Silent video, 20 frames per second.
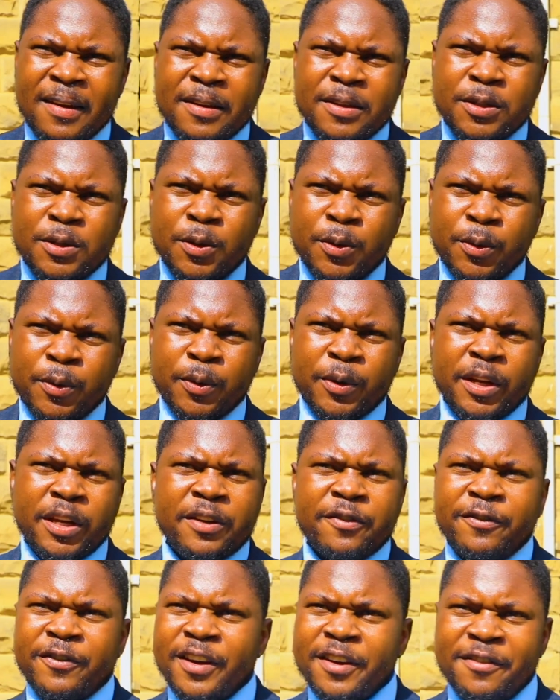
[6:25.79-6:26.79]
So
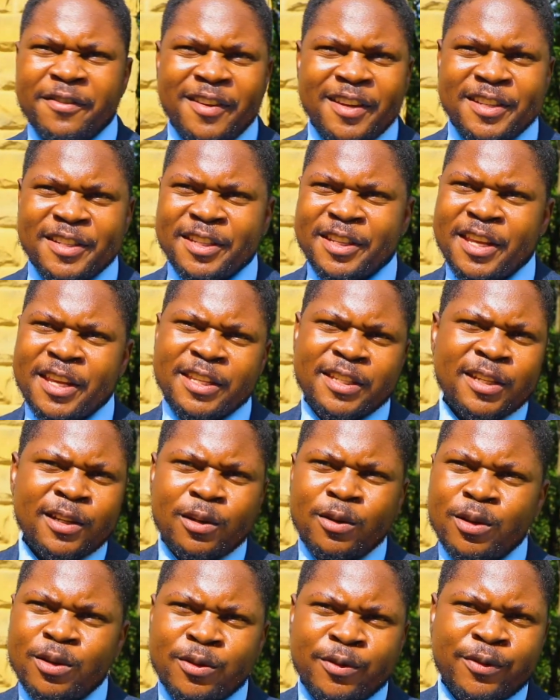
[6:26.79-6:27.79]
in 5 years, there's a
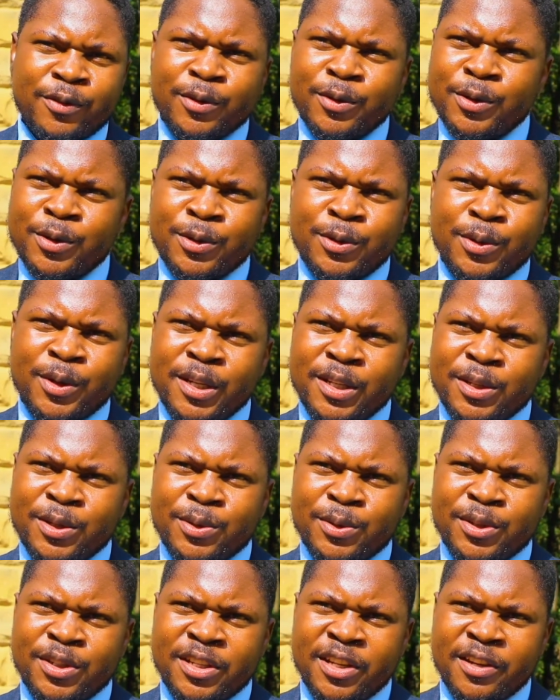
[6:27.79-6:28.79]
lot of good stories
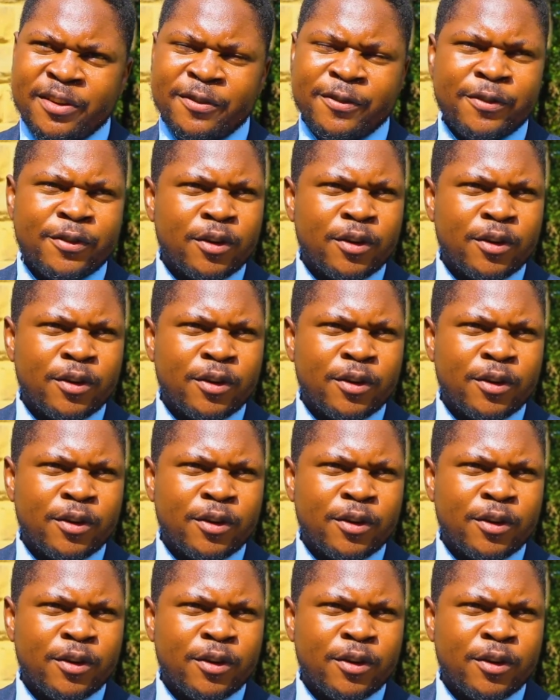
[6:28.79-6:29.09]
to share,